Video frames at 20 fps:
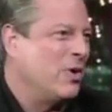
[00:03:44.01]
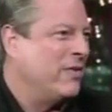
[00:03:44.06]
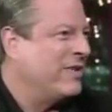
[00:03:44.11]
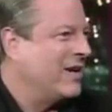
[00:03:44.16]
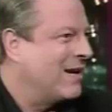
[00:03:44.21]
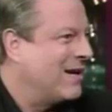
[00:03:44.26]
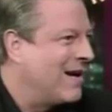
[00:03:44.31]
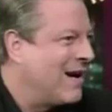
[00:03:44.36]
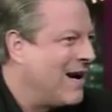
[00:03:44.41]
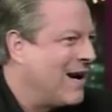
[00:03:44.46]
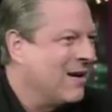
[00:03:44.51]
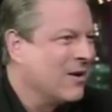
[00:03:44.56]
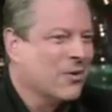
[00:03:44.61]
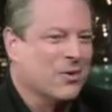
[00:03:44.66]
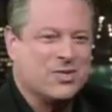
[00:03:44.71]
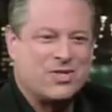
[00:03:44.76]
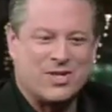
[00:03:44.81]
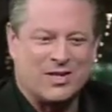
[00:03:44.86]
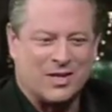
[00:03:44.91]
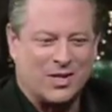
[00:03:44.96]
we have a
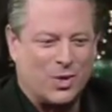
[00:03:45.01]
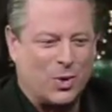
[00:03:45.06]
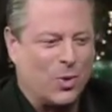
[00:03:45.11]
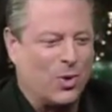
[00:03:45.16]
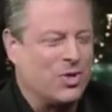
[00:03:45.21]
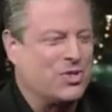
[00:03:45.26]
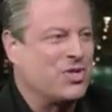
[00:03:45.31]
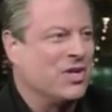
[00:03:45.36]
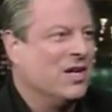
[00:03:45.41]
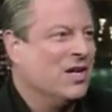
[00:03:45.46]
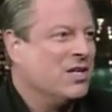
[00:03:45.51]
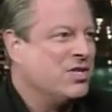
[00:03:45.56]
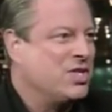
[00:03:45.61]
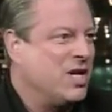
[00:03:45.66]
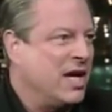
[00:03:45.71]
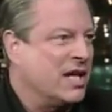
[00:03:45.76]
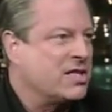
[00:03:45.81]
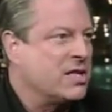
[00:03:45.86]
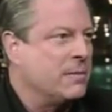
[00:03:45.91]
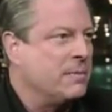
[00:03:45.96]
Congress, the courts,
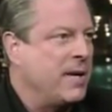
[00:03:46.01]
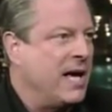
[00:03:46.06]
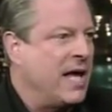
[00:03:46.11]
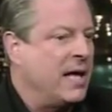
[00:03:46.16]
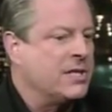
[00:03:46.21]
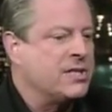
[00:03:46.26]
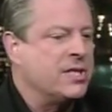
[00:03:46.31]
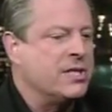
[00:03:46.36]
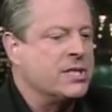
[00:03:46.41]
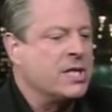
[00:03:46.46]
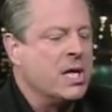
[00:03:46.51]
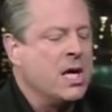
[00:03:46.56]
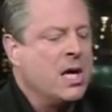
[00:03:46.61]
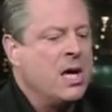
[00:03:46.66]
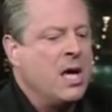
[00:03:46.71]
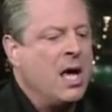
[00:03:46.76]
checks and balances.